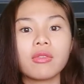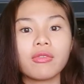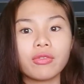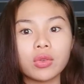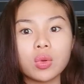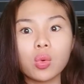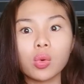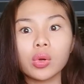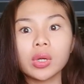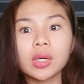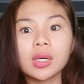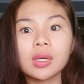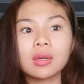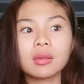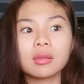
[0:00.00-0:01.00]
if
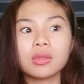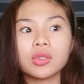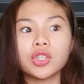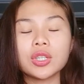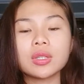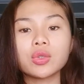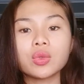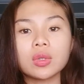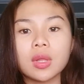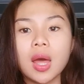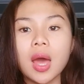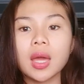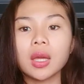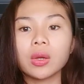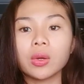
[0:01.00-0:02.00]
you're just
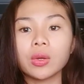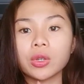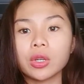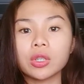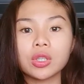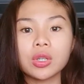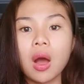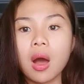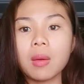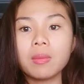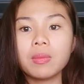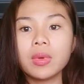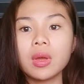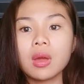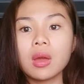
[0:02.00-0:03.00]
relying on your
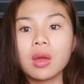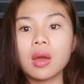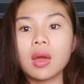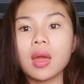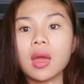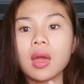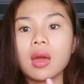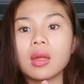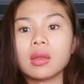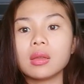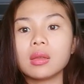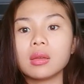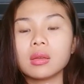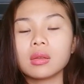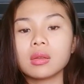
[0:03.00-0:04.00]
job
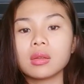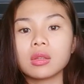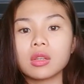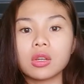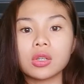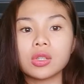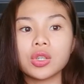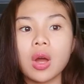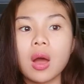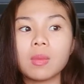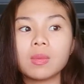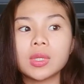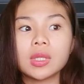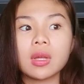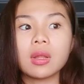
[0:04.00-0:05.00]
and your
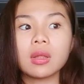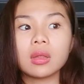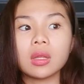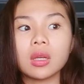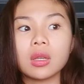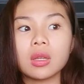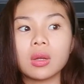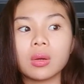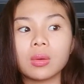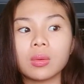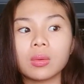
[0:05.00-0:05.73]
job suddenly,